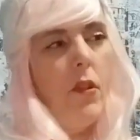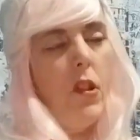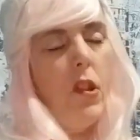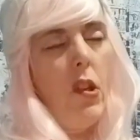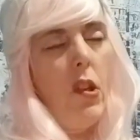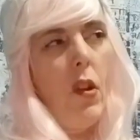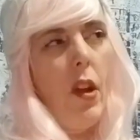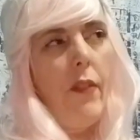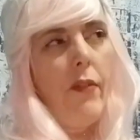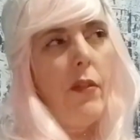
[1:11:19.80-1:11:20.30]
Do
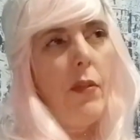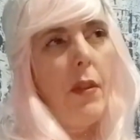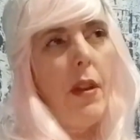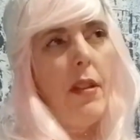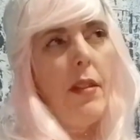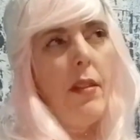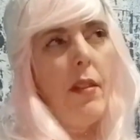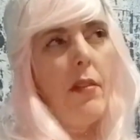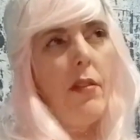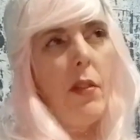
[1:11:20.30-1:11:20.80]
you have
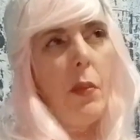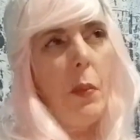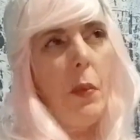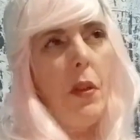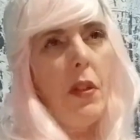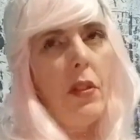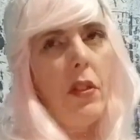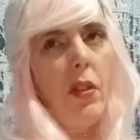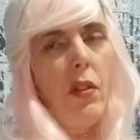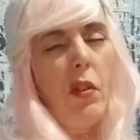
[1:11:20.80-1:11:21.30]
twins or
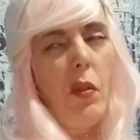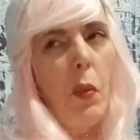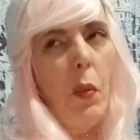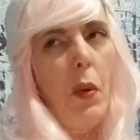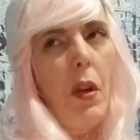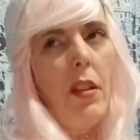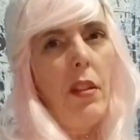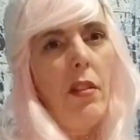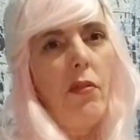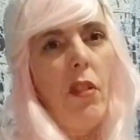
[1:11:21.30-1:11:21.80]
do
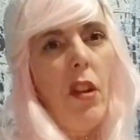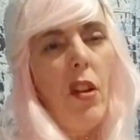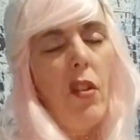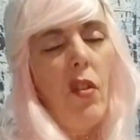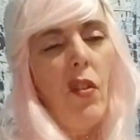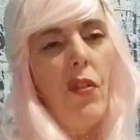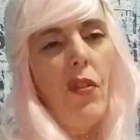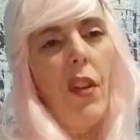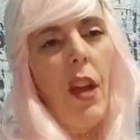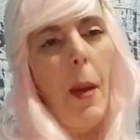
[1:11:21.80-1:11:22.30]
twins run in
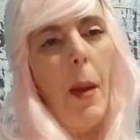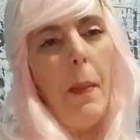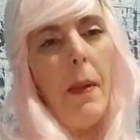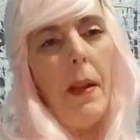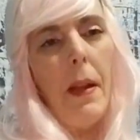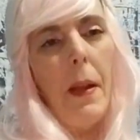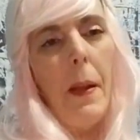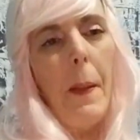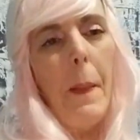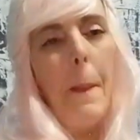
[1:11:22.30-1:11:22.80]
your
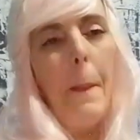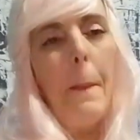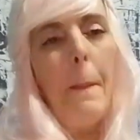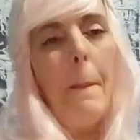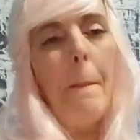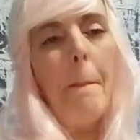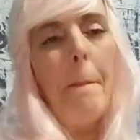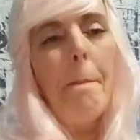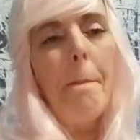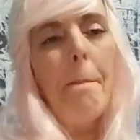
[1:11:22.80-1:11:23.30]
family?
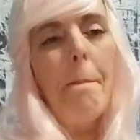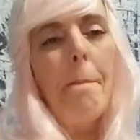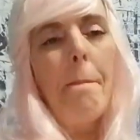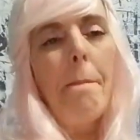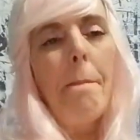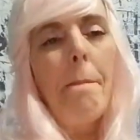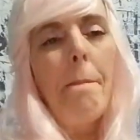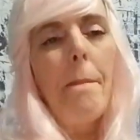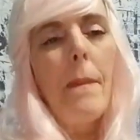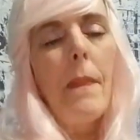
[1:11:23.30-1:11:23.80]

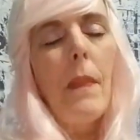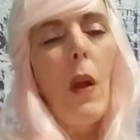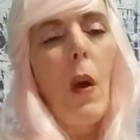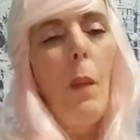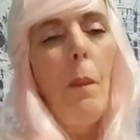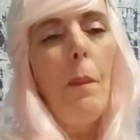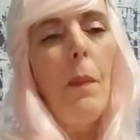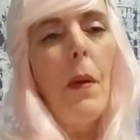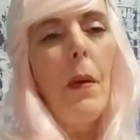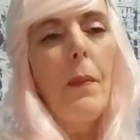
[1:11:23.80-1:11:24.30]

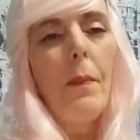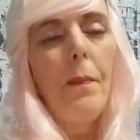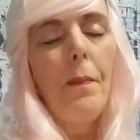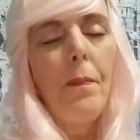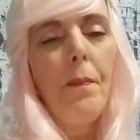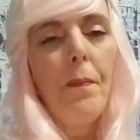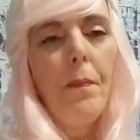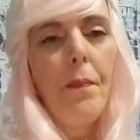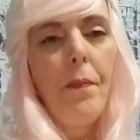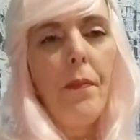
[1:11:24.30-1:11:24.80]
Nope.
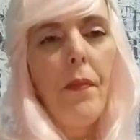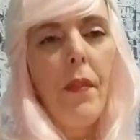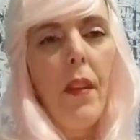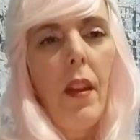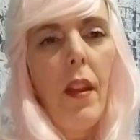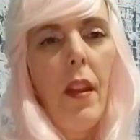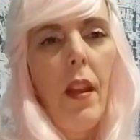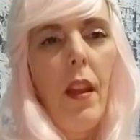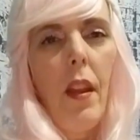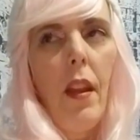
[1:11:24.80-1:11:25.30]

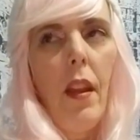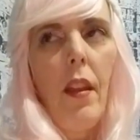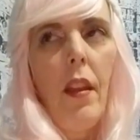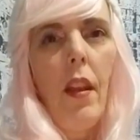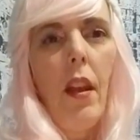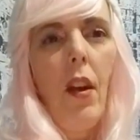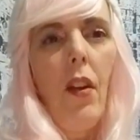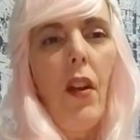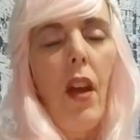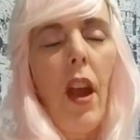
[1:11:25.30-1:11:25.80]

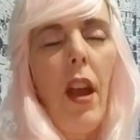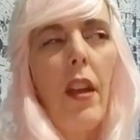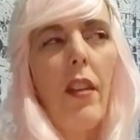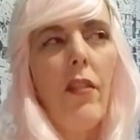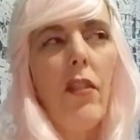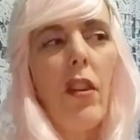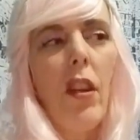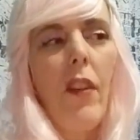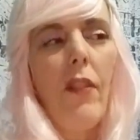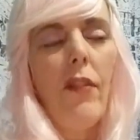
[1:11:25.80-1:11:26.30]
Okay,
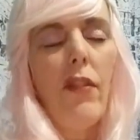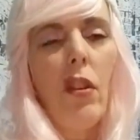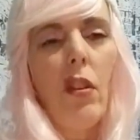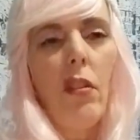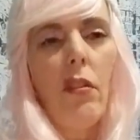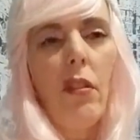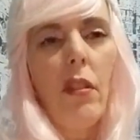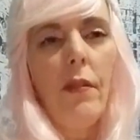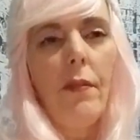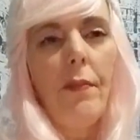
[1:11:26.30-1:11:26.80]
do you have
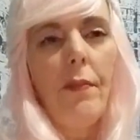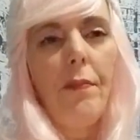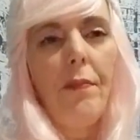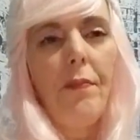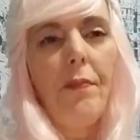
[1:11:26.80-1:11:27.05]
children?